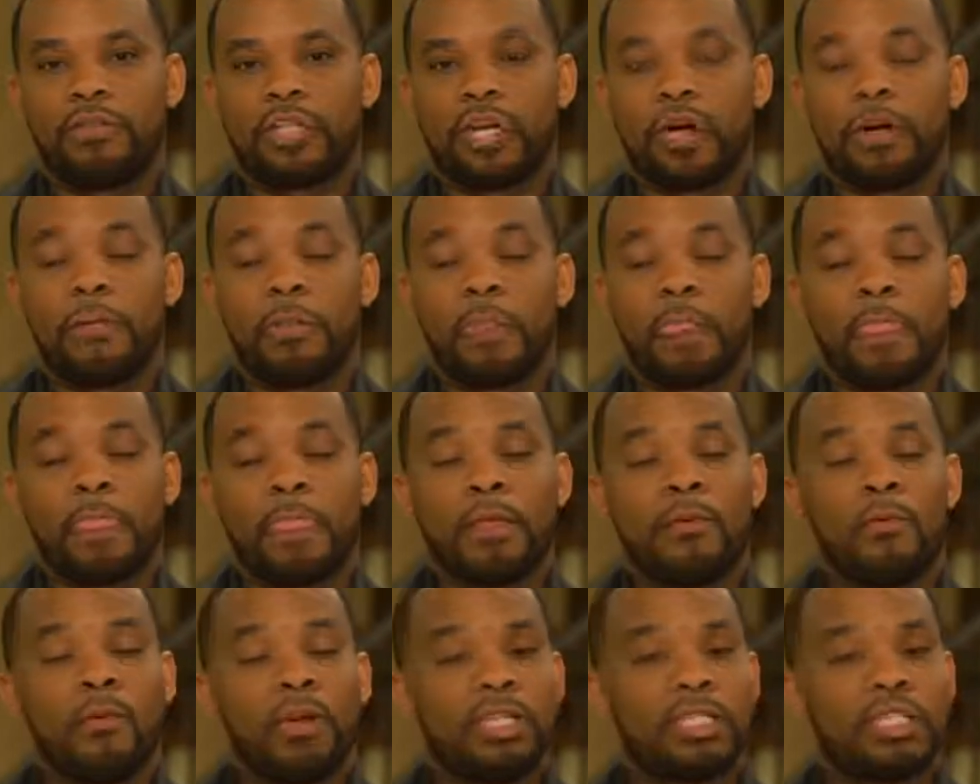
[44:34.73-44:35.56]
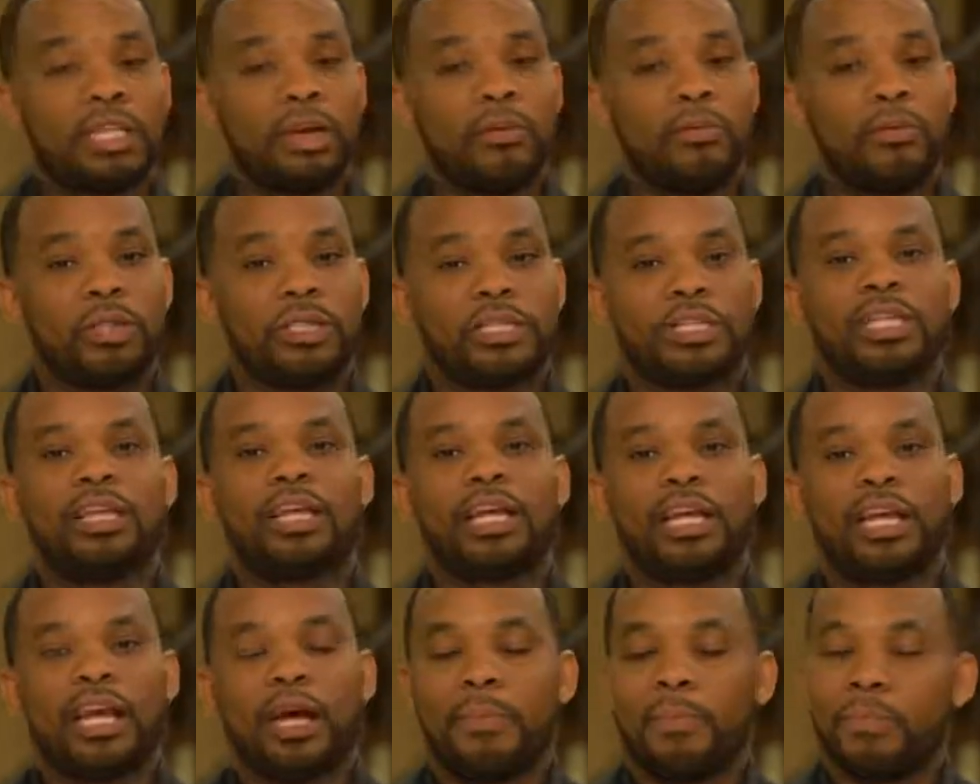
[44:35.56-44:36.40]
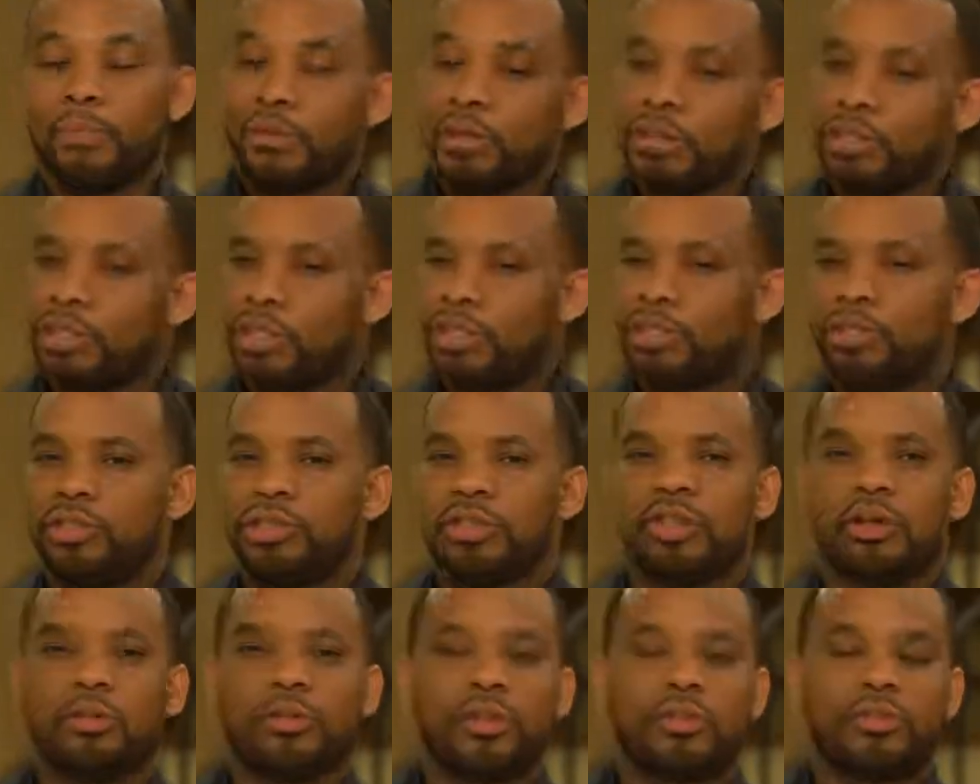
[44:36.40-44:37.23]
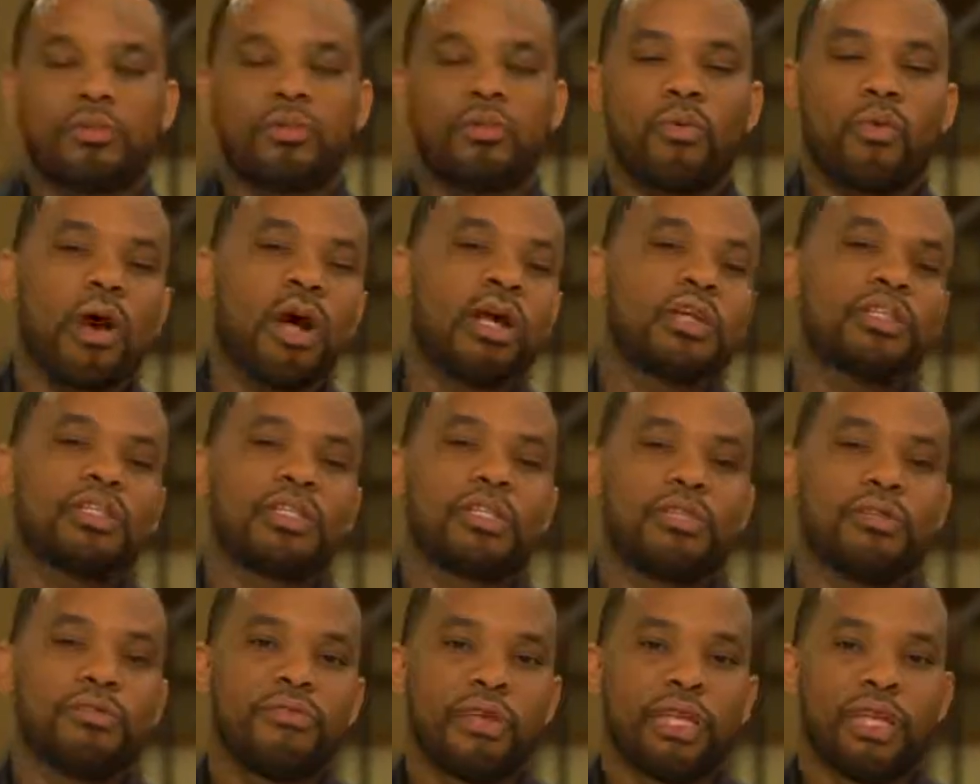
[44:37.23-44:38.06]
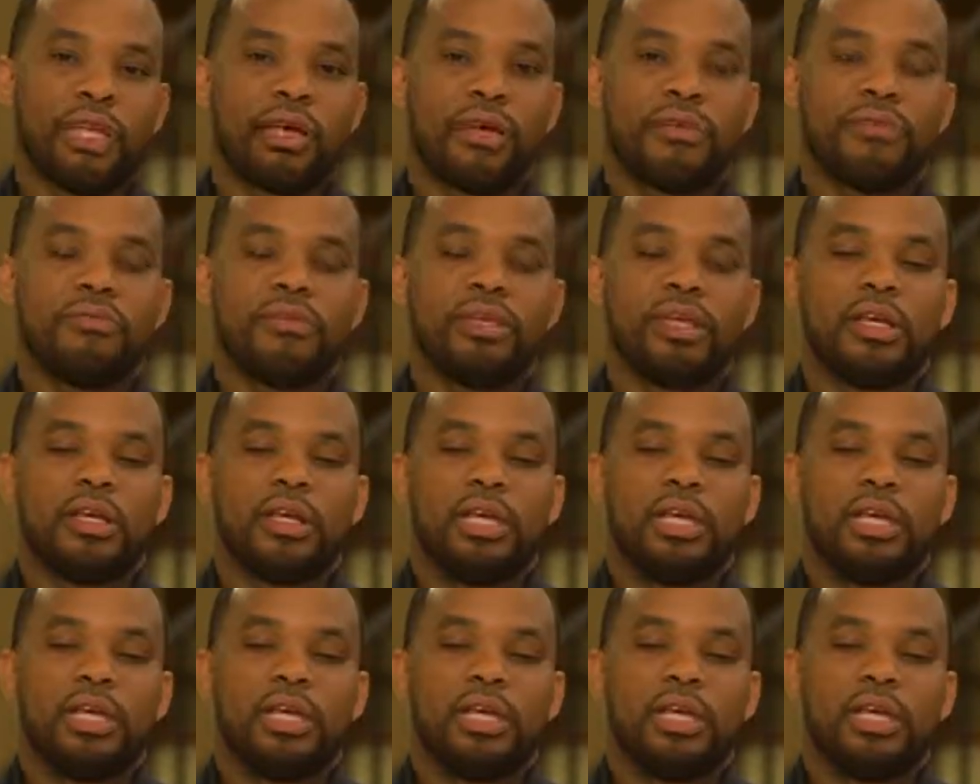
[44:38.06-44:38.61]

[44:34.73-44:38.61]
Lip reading: So I want to say once again, I appreciate you so much for watching the video